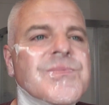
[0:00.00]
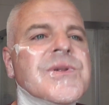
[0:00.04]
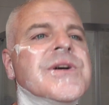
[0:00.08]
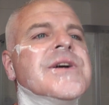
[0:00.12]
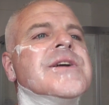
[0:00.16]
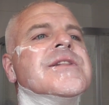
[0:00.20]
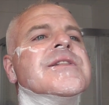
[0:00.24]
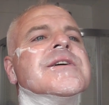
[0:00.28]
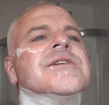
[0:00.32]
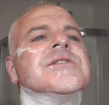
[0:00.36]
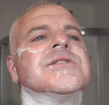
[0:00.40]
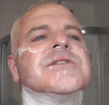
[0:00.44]

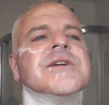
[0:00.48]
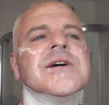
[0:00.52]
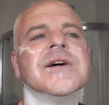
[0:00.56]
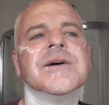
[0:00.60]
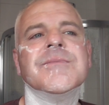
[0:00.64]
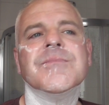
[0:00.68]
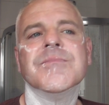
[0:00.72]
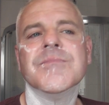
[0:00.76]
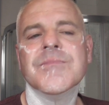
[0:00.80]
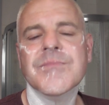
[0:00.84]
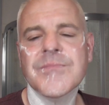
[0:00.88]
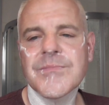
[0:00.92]
blade, this
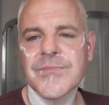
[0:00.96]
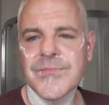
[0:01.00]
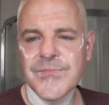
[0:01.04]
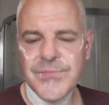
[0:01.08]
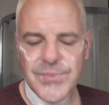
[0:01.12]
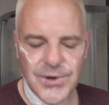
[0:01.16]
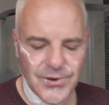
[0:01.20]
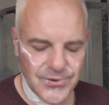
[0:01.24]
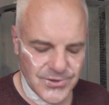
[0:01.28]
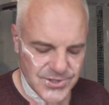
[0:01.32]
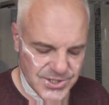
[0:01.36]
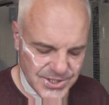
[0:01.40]

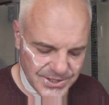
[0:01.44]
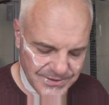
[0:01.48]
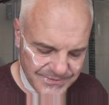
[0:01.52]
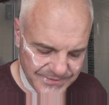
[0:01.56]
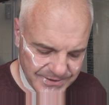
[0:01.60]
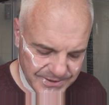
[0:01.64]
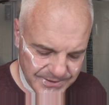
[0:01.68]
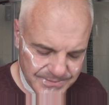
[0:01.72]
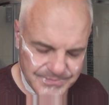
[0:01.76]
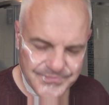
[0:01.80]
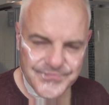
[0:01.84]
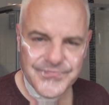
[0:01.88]

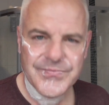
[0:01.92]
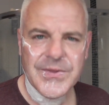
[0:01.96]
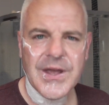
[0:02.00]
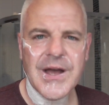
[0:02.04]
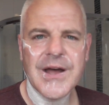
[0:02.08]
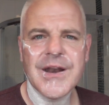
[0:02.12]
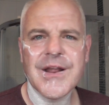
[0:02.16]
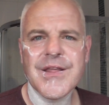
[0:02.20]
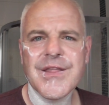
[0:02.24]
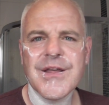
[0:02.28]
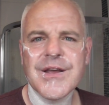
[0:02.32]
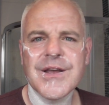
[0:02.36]
Polsilver.
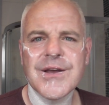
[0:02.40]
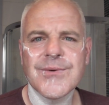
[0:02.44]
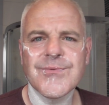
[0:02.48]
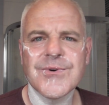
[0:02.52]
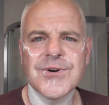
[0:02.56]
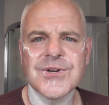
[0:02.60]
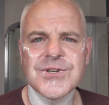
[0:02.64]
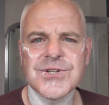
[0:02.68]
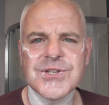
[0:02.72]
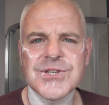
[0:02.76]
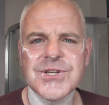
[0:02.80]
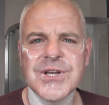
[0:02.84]
And I think it
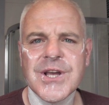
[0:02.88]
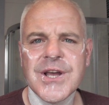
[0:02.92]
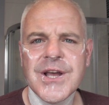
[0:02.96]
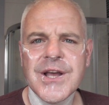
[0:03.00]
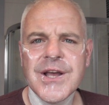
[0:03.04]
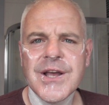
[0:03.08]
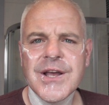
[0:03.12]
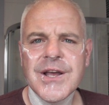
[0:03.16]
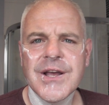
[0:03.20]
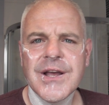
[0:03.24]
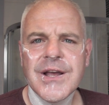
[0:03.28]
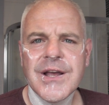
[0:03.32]
was
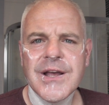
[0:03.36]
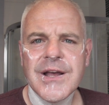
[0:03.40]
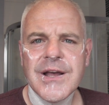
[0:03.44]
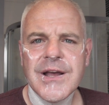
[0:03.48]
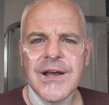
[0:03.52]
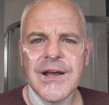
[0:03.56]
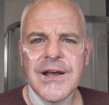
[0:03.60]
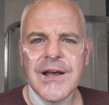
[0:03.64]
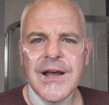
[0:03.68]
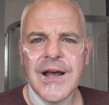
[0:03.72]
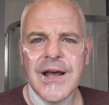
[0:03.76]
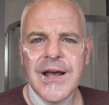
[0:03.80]

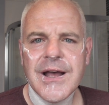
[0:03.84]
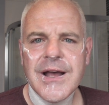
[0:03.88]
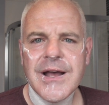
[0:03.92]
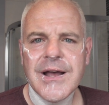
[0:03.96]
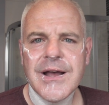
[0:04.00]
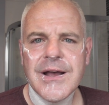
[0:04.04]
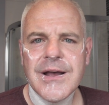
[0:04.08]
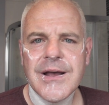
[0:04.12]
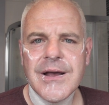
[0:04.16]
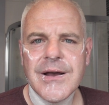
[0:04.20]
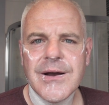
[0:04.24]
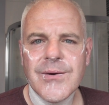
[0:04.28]

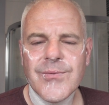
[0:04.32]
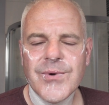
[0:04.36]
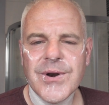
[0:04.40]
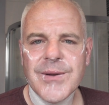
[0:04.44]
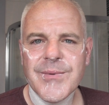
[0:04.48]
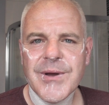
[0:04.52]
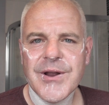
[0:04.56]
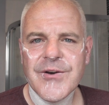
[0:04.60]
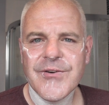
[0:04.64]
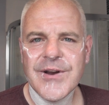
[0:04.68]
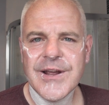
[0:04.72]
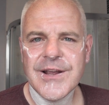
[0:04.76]
one
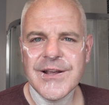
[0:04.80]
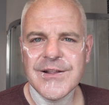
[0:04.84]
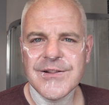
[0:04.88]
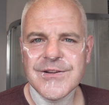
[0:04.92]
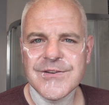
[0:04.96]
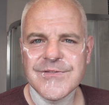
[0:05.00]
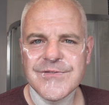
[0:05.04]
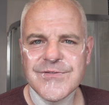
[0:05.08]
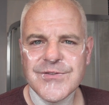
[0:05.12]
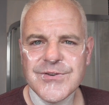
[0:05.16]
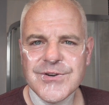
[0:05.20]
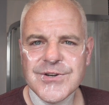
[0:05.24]
of my
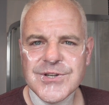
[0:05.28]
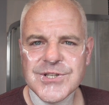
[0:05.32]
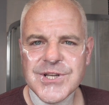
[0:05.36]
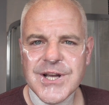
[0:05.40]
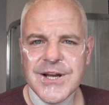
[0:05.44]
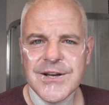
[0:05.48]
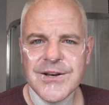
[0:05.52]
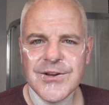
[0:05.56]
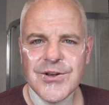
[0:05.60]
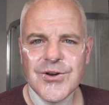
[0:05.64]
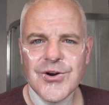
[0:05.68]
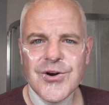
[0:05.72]
regular viewers
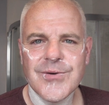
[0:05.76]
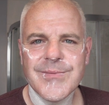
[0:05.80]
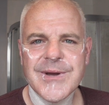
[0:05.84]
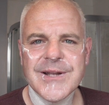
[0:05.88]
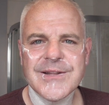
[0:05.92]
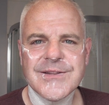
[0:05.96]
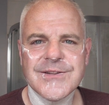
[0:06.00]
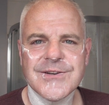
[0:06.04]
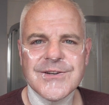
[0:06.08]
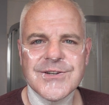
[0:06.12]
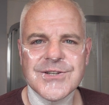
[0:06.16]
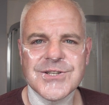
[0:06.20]
and
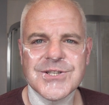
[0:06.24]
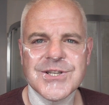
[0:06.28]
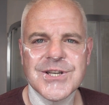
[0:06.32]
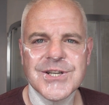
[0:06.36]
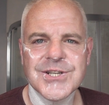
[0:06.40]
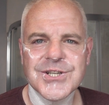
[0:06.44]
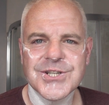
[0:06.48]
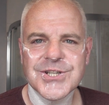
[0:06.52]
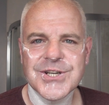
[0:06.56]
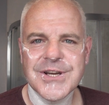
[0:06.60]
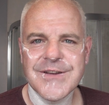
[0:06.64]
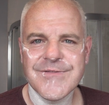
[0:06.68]

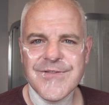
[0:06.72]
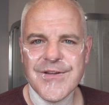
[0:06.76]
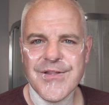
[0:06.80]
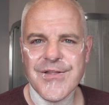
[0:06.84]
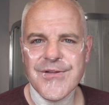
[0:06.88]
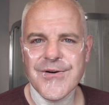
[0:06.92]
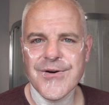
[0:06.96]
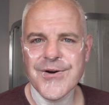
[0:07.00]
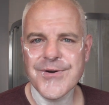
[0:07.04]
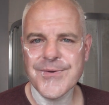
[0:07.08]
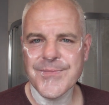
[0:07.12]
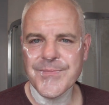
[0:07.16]
commenters,
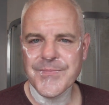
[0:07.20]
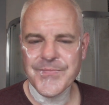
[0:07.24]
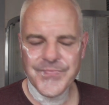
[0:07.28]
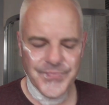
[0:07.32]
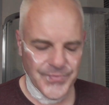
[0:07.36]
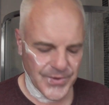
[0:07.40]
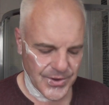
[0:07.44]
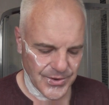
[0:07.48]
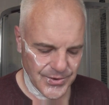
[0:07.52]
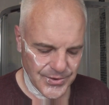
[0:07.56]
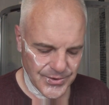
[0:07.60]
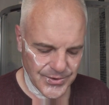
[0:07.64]
Shave-a-thon,
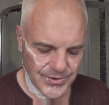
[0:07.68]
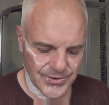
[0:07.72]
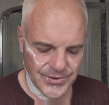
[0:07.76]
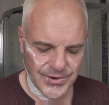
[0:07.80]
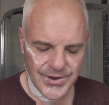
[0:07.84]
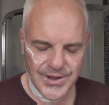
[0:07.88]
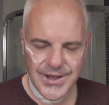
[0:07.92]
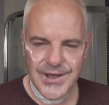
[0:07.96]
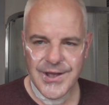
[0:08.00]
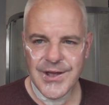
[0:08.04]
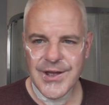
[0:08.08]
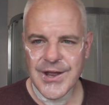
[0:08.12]

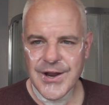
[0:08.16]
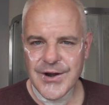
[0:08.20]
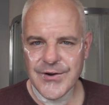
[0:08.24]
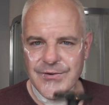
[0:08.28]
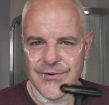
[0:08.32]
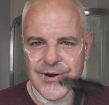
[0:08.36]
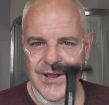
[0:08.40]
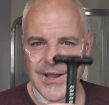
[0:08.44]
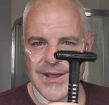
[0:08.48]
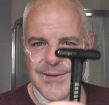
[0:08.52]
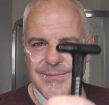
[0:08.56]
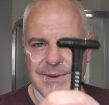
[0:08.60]
who
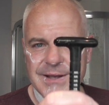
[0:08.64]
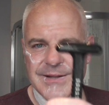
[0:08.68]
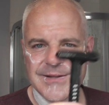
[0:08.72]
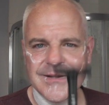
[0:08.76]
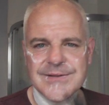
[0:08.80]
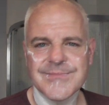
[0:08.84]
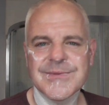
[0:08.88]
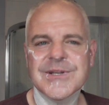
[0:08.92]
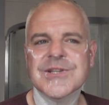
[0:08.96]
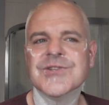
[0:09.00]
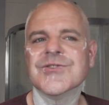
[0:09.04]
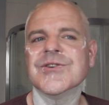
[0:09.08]

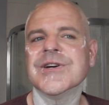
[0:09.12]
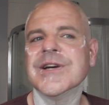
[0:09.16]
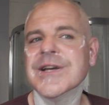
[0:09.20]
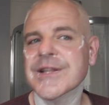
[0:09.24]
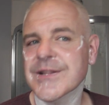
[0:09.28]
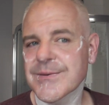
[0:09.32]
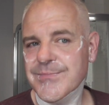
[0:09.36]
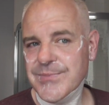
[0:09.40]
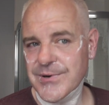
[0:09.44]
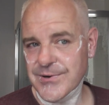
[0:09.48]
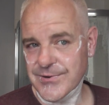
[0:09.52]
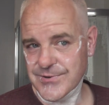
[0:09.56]
recommended me
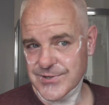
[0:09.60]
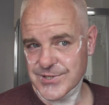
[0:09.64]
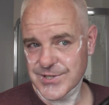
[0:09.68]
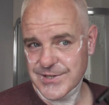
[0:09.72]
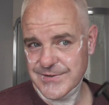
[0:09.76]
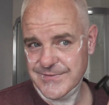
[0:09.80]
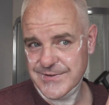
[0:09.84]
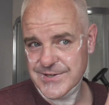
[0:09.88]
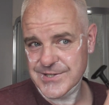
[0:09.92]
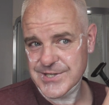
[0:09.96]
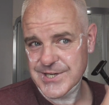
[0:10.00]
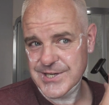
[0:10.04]
trying the
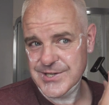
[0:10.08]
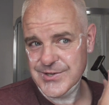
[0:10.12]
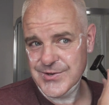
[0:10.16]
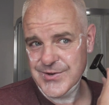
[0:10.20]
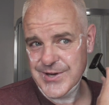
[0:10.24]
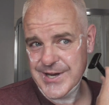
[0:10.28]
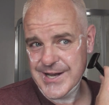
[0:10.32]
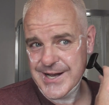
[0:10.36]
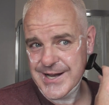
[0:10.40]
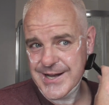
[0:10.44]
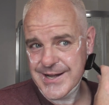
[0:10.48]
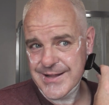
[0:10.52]
Polsilvers. I knew
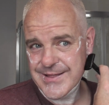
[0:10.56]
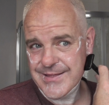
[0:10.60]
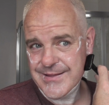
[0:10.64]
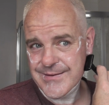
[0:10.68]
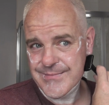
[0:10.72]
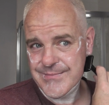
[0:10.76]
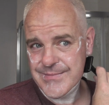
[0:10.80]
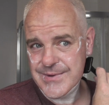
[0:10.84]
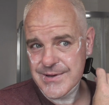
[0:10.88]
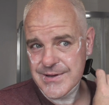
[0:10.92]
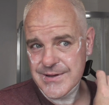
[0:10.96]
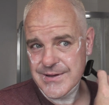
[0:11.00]
I had
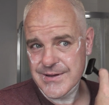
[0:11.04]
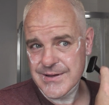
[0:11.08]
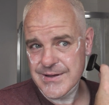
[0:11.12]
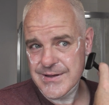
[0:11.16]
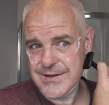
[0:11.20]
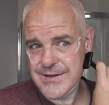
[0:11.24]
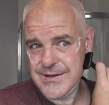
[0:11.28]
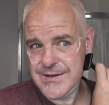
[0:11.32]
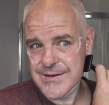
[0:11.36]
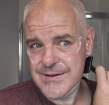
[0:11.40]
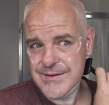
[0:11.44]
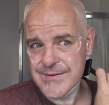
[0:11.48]
them,
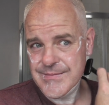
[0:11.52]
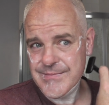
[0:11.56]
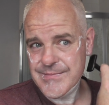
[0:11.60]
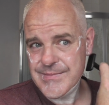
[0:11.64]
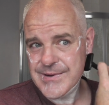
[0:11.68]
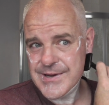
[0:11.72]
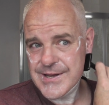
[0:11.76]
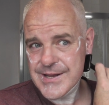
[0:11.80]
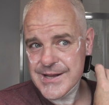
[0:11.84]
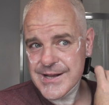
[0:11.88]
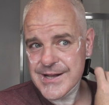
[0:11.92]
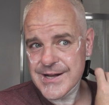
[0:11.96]

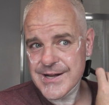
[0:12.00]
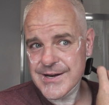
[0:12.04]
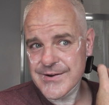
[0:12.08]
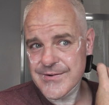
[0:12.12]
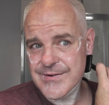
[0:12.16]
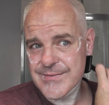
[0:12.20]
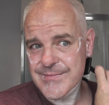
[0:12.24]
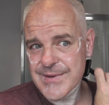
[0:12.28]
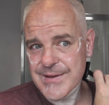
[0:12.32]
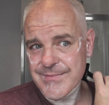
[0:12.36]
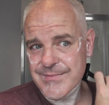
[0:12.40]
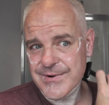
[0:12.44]
but I can't
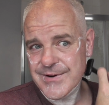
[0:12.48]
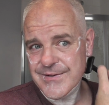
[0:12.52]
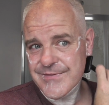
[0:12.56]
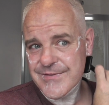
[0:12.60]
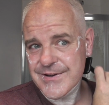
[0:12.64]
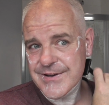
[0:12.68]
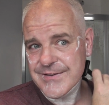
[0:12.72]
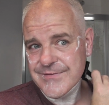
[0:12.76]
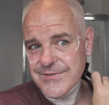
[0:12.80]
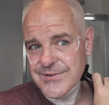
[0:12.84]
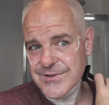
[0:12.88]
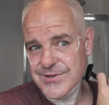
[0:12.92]
remember
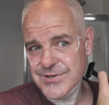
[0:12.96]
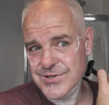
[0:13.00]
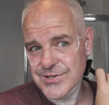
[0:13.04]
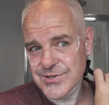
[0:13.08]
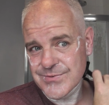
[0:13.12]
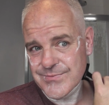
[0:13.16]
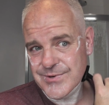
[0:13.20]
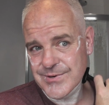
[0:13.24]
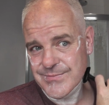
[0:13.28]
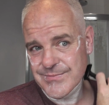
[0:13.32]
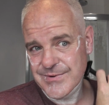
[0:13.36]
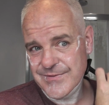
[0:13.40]
if I've
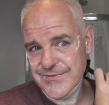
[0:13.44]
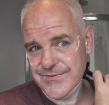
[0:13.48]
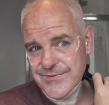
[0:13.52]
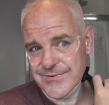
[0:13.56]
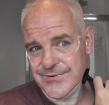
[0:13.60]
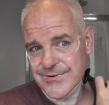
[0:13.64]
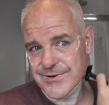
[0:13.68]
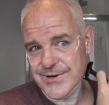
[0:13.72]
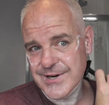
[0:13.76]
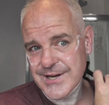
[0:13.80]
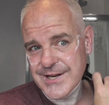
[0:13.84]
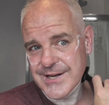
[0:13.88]
used one
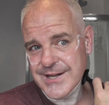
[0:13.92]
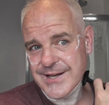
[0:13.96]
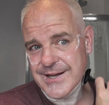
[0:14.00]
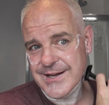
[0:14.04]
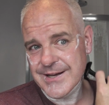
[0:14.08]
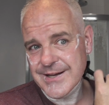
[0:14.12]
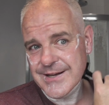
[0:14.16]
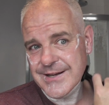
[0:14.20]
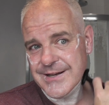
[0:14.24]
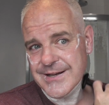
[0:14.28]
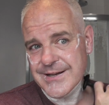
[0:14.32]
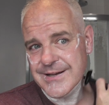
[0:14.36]
before in
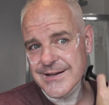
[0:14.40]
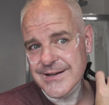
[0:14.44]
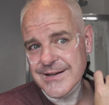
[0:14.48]
a